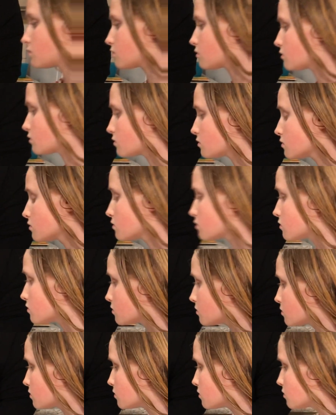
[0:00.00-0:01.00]
lot quicker,
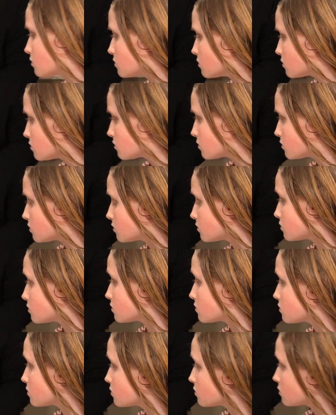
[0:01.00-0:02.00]
and the
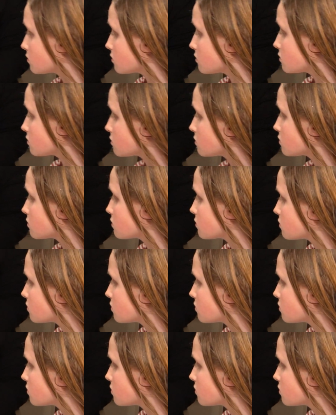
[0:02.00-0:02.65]
kids can